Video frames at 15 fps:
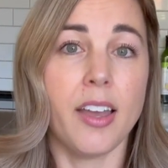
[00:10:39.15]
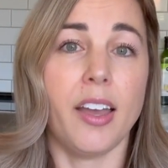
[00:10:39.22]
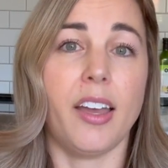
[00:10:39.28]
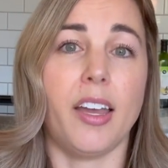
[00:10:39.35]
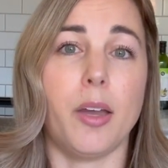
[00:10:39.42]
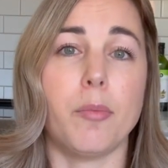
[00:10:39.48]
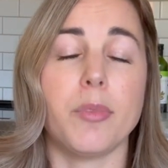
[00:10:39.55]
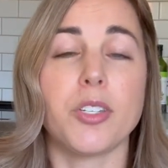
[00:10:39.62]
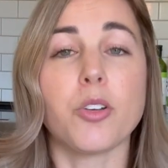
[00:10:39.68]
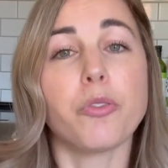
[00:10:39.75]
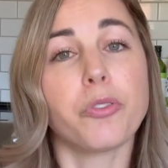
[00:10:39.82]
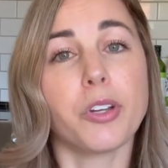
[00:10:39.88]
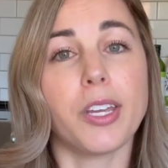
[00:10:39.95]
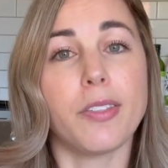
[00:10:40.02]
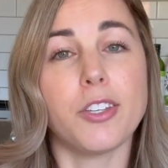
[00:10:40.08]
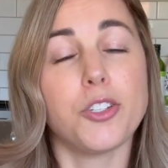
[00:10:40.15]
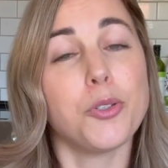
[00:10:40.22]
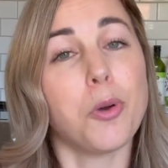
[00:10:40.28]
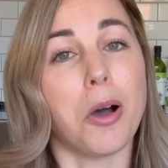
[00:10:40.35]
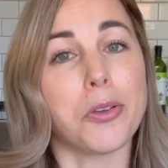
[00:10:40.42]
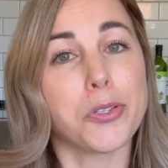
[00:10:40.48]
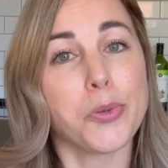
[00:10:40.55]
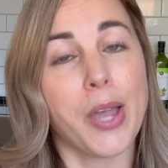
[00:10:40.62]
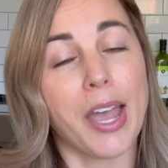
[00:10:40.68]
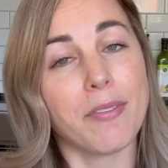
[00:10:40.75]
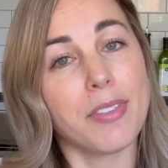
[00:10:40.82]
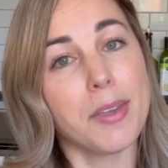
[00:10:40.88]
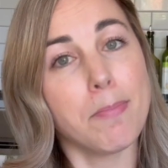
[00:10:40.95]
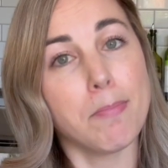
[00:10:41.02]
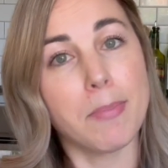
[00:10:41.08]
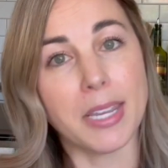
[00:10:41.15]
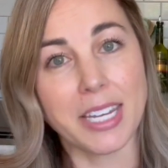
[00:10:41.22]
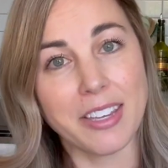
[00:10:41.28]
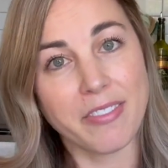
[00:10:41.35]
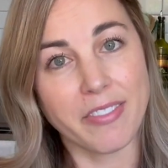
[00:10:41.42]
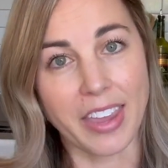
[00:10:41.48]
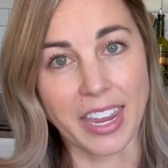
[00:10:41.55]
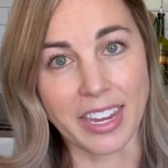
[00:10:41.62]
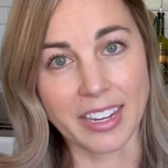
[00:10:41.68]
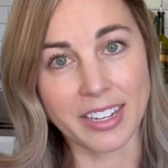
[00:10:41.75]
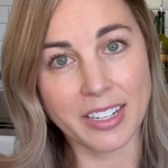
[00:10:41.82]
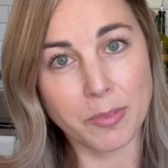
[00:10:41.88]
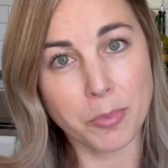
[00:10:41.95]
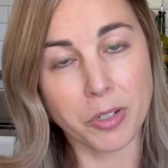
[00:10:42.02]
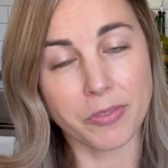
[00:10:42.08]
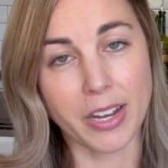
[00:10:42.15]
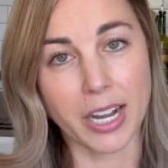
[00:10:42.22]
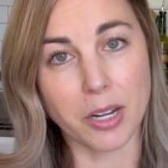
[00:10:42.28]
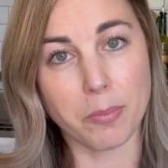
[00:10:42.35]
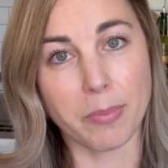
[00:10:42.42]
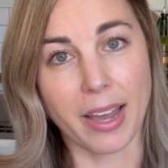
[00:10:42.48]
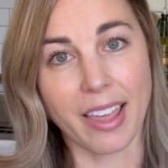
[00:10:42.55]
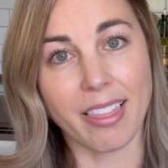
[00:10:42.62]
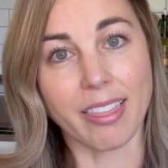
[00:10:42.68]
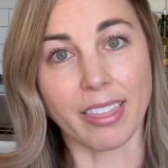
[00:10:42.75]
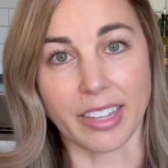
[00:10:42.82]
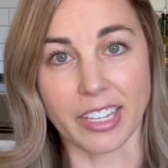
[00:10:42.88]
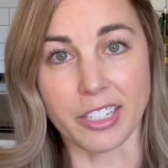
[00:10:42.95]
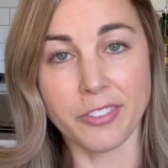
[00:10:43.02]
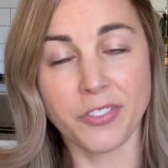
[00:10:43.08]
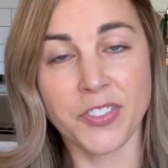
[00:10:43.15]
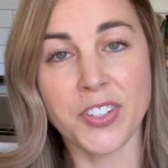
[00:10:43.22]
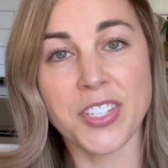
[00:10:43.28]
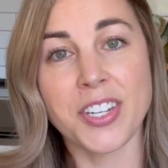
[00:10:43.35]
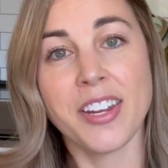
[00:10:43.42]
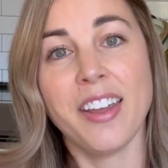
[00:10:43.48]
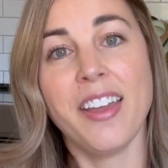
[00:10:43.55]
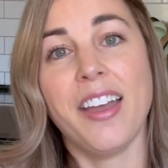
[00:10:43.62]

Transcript: Don't forget that you also have the minivan provided by Lyft.